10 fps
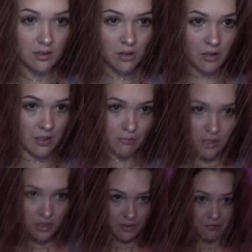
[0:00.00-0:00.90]
God, I
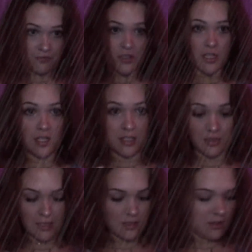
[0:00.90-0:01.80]
wish I freaking
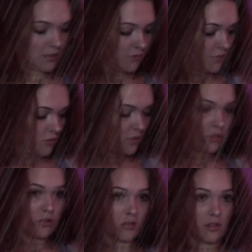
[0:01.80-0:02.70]
had tits to fill the
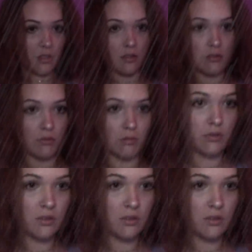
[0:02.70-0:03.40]
shirt out.